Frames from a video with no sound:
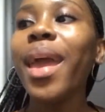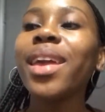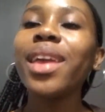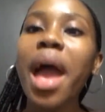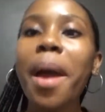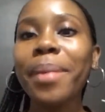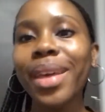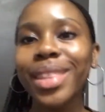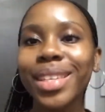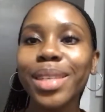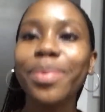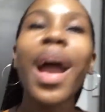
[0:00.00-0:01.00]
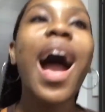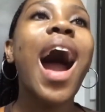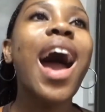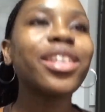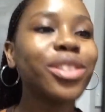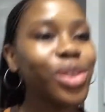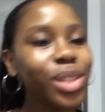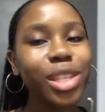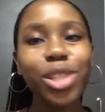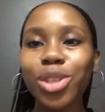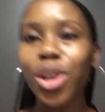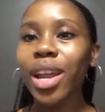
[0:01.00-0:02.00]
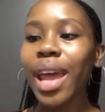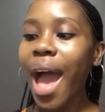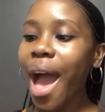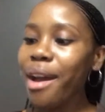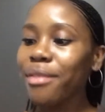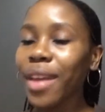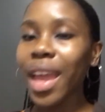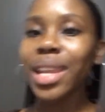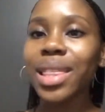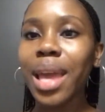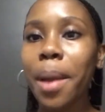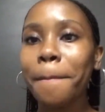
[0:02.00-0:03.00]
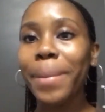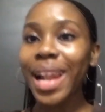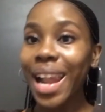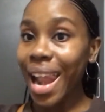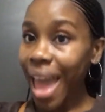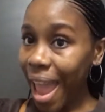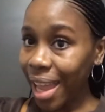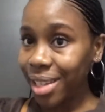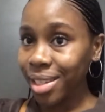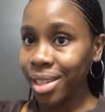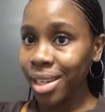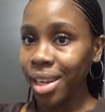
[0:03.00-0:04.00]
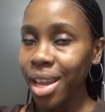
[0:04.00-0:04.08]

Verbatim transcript: yeah man this is, i seriously do not have anything planned